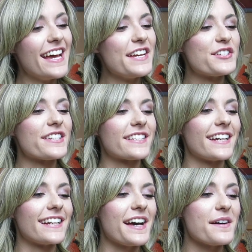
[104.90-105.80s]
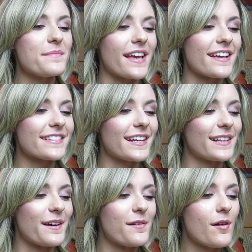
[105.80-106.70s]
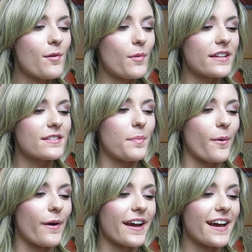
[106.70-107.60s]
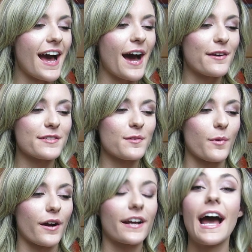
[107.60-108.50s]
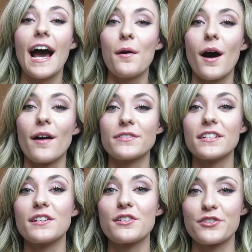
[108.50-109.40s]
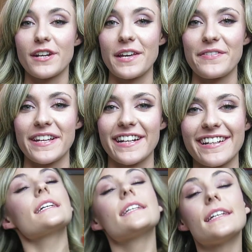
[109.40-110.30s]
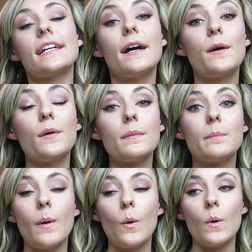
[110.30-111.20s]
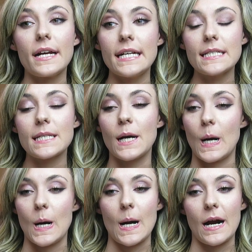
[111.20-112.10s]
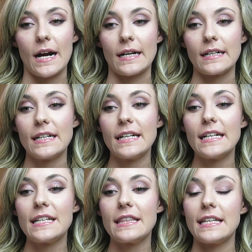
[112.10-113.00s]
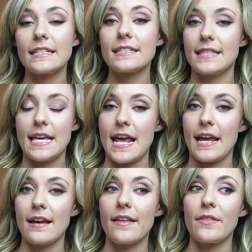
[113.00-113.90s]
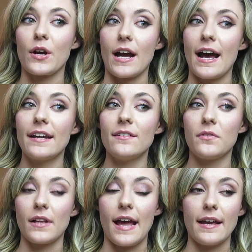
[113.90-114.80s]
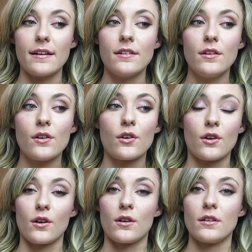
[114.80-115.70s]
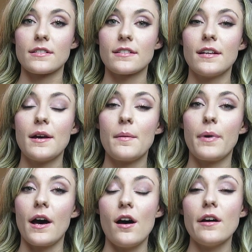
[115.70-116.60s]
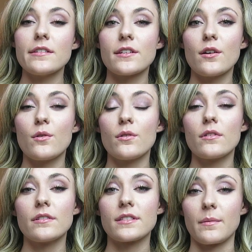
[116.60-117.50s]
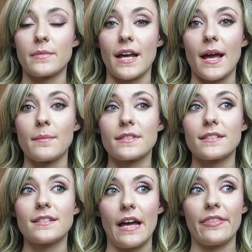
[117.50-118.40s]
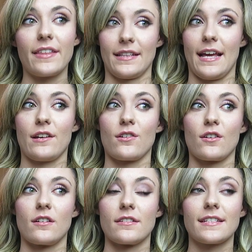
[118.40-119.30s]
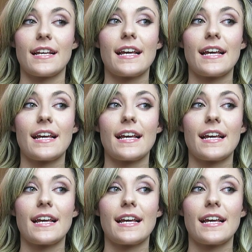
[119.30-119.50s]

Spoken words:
And she said, yes, hello. What is a boy? How does it work? How often should I feed it? You know, boys are this thing, and they're kind of like girls, but also sometimes nothing like girls,